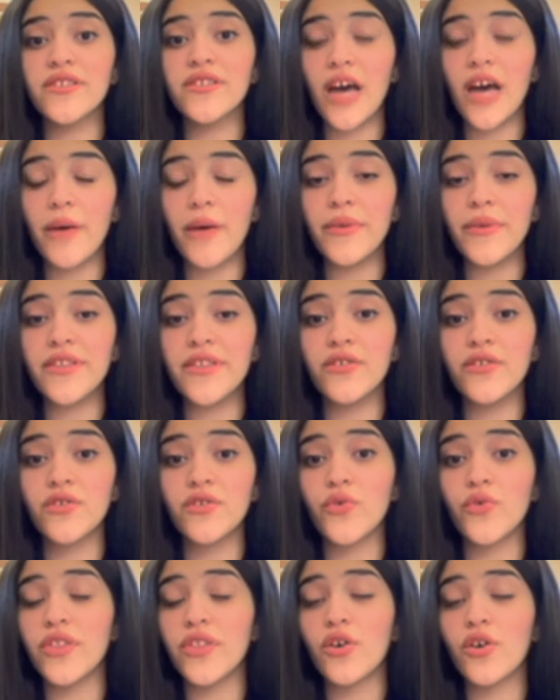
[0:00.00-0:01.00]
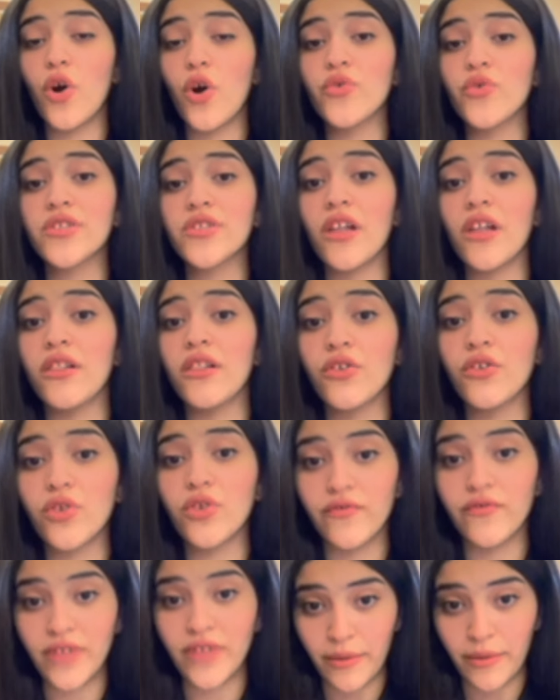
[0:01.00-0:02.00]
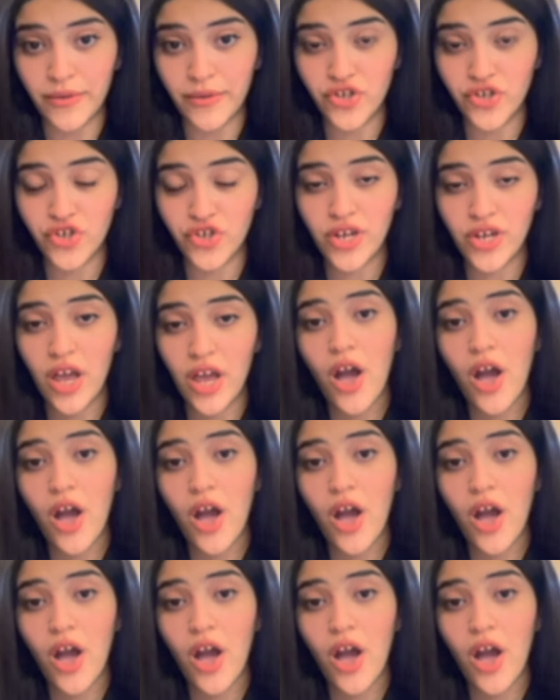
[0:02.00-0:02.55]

a lot of damage.